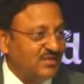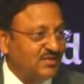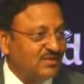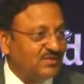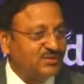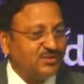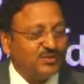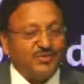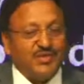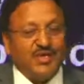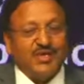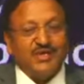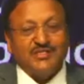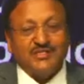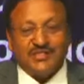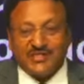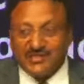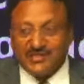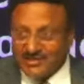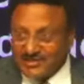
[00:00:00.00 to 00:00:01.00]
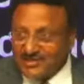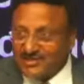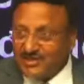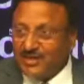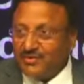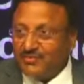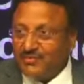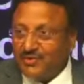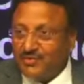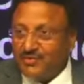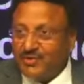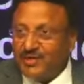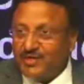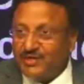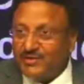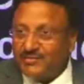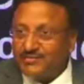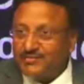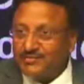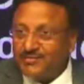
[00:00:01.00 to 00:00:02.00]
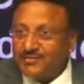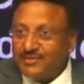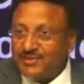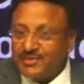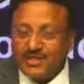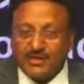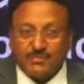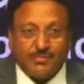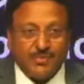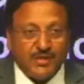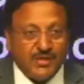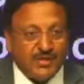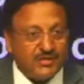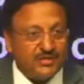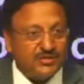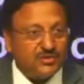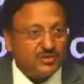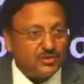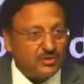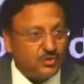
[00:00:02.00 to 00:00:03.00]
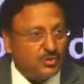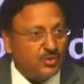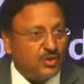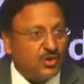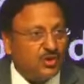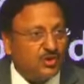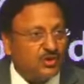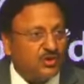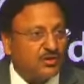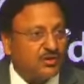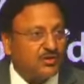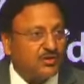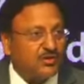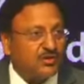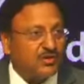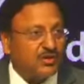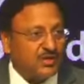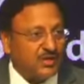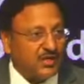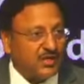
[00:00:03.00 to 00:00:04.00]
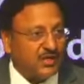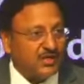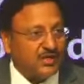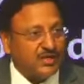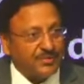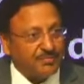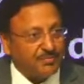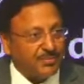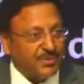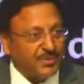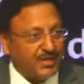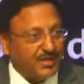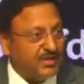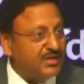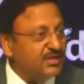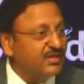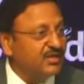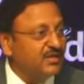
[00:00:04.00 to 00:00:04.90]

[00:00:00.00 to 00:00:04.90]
So we are insisting everywhere that please do not create temporary